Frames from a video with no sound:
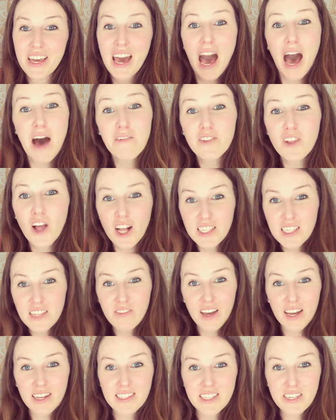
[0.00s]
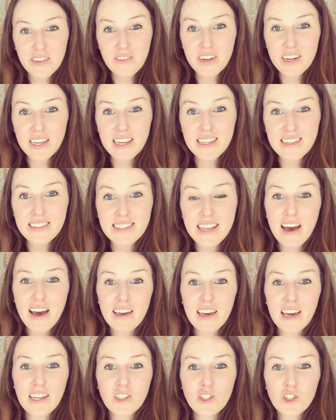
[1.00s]
Have lots of activities
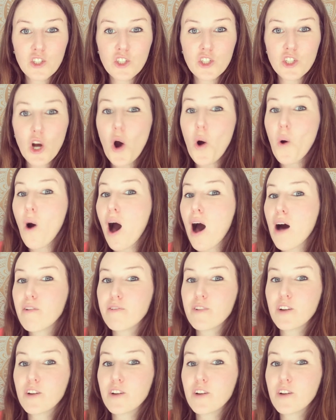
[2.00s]
that can show off